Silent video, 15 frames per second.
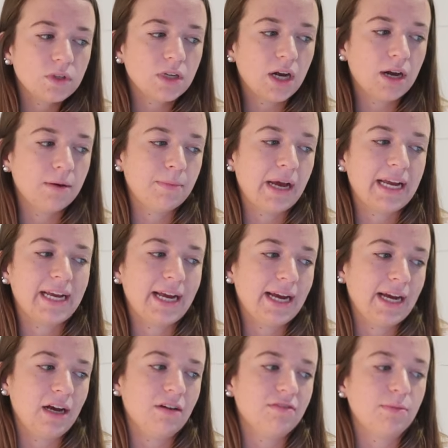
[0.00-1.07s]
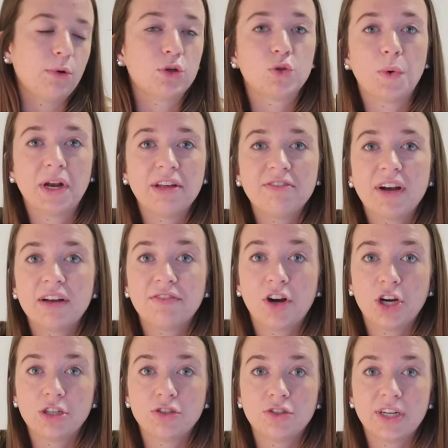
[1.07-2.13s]
I have about
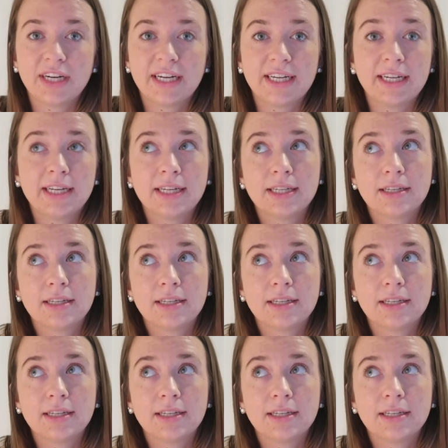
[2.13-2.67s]
2,500